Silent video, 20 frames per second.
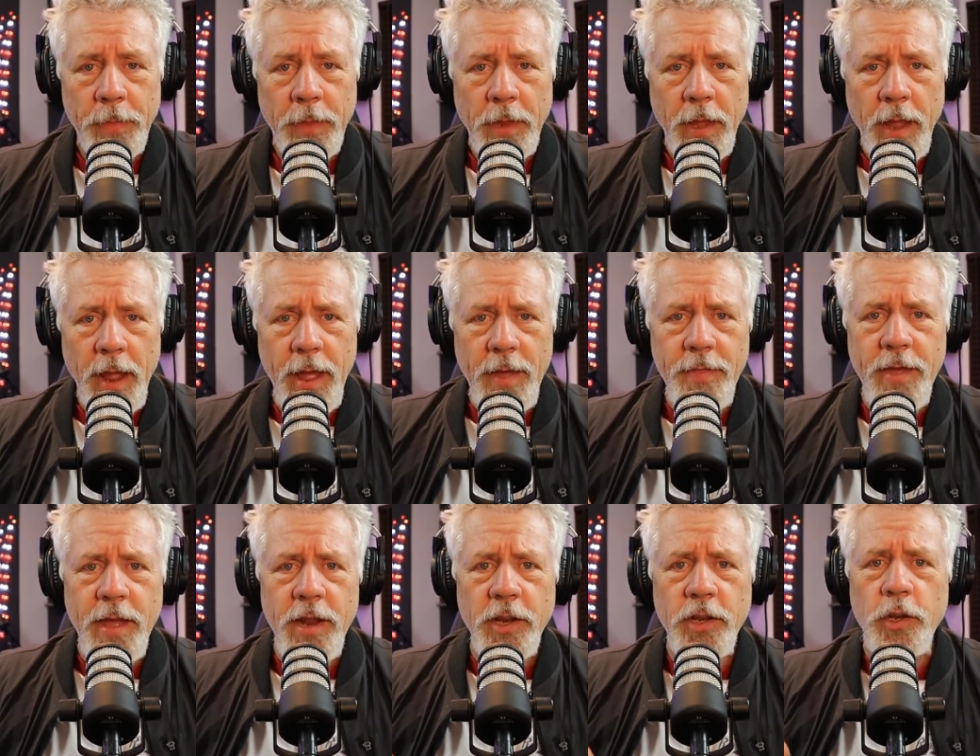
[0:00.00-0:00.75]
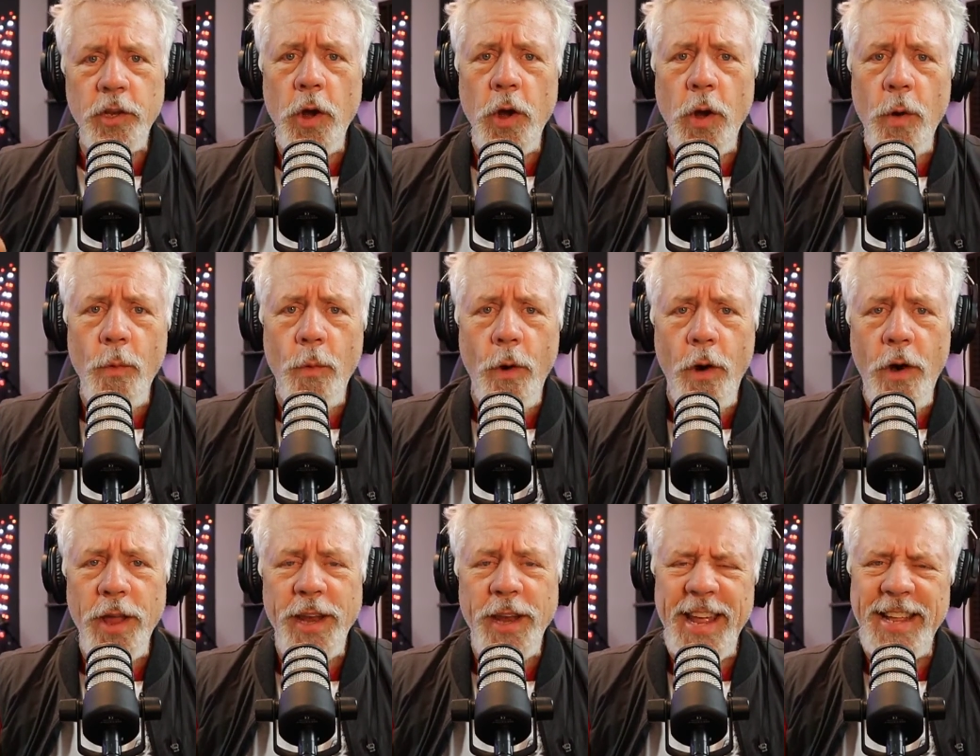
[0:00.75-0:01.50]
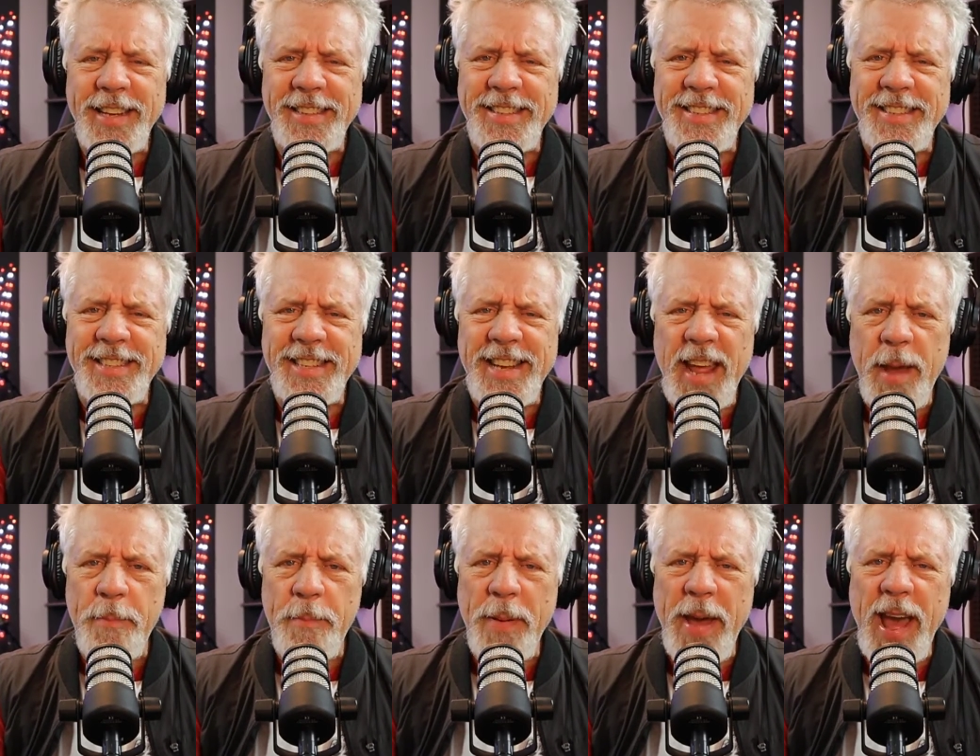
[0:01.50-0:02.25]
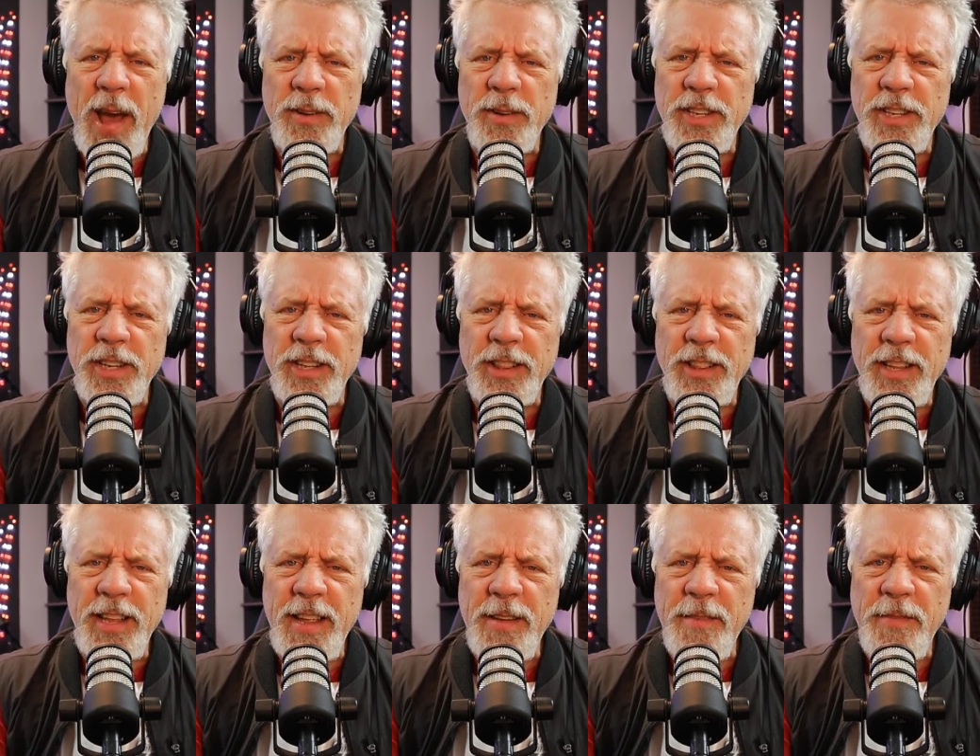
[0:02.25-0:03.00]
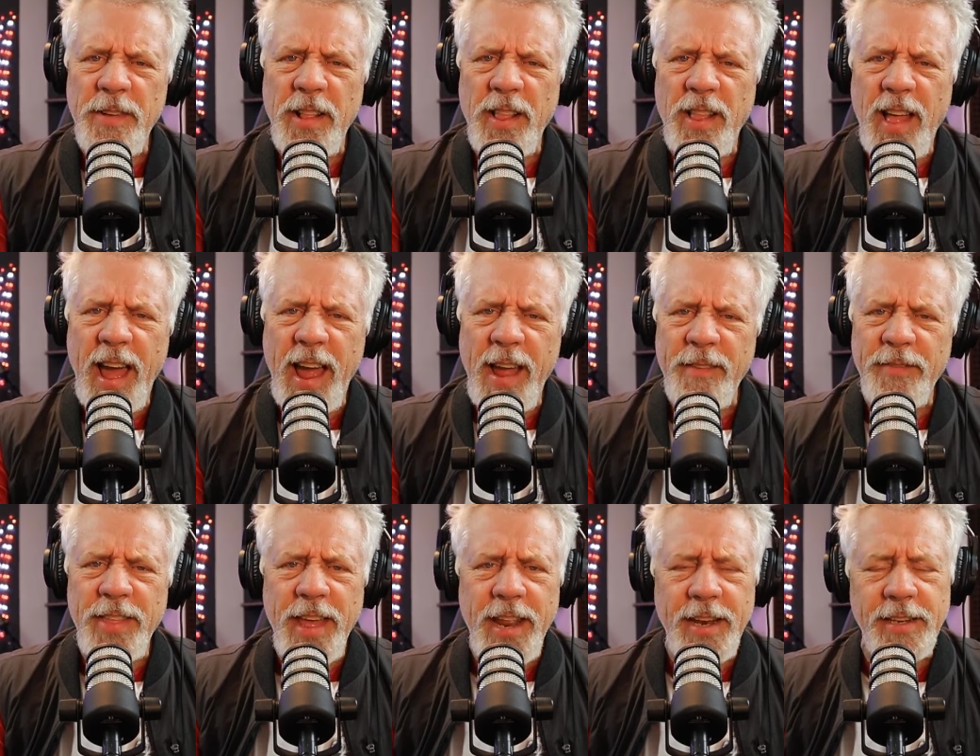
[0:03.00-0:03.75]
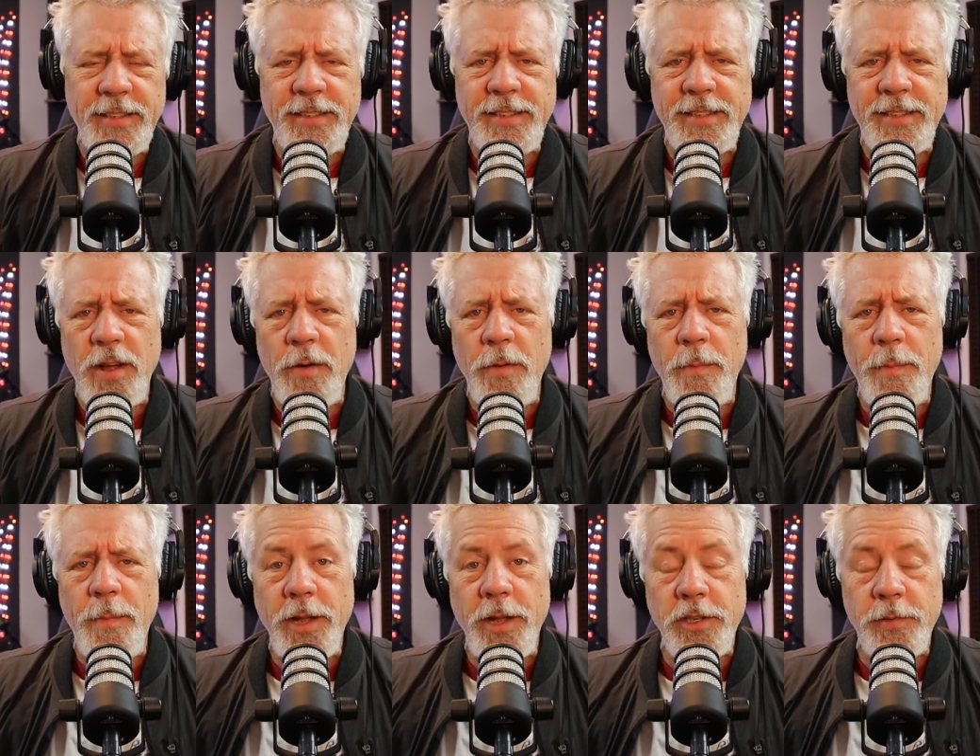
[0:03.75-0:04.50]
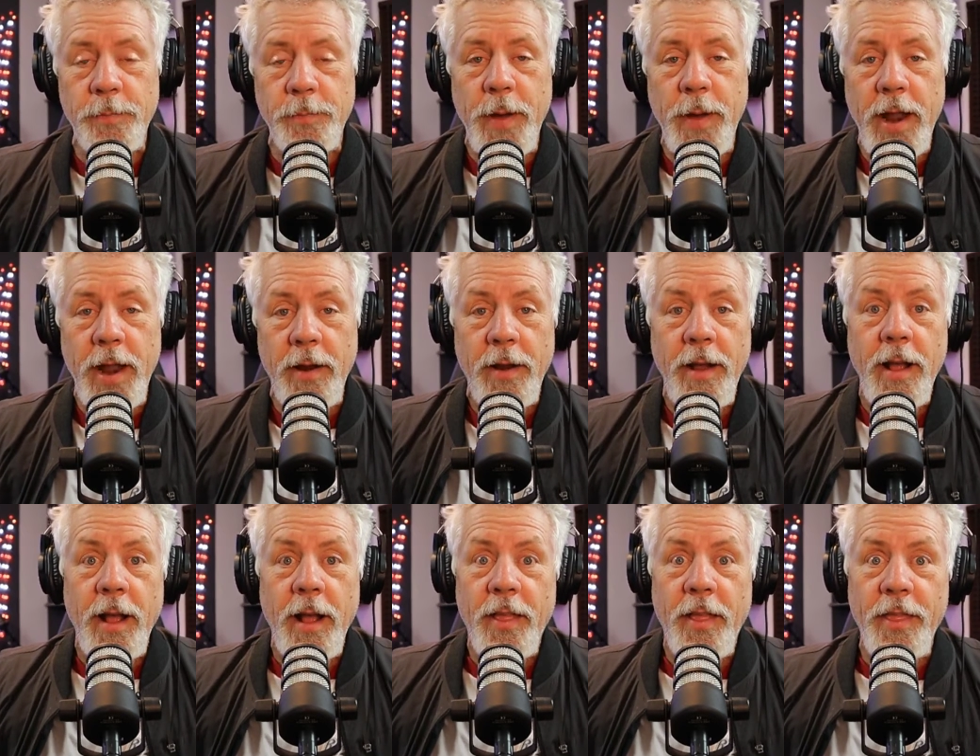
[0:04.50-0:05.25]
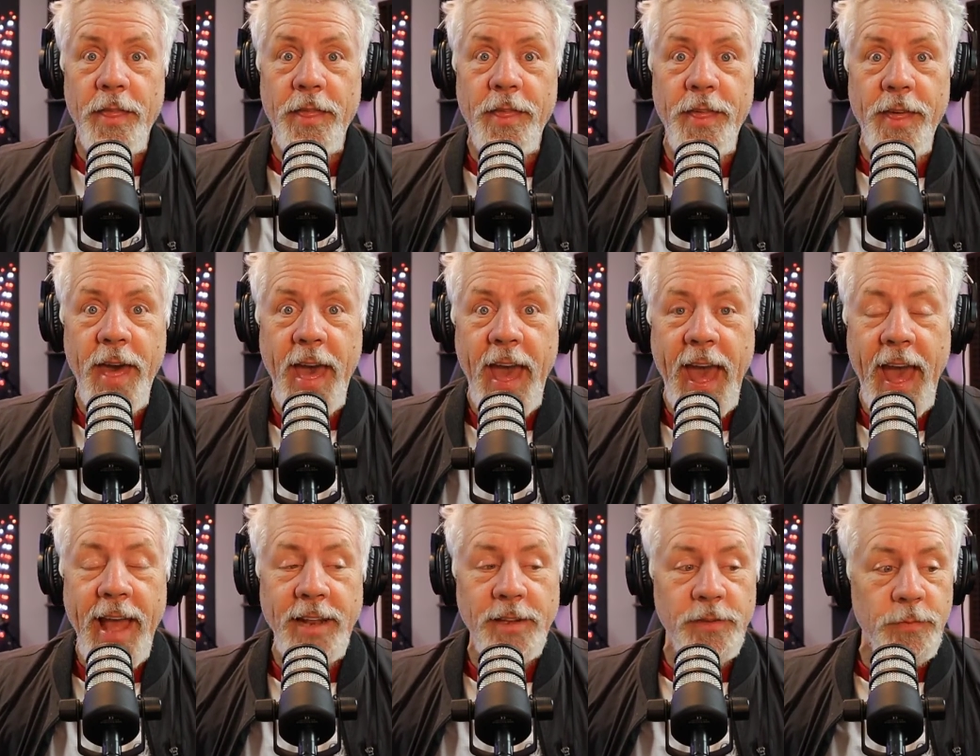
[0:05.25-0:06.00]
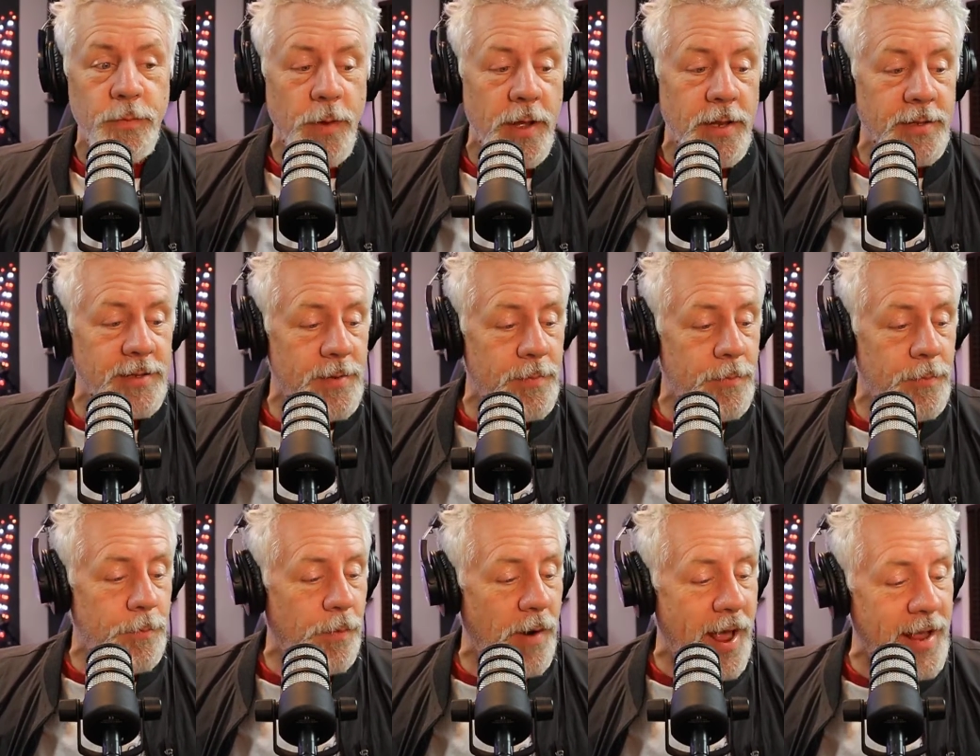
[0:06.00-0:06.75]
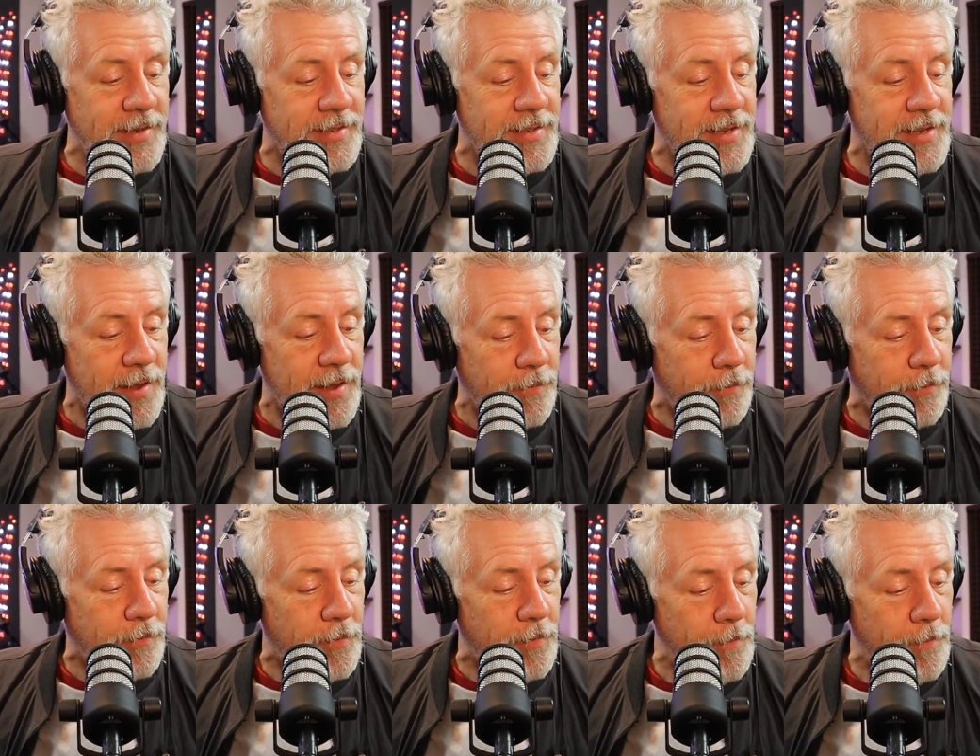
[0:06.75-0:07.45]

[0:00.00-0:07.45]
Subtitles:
And then go on and step out to live a life that is so much better. That's what's impressive.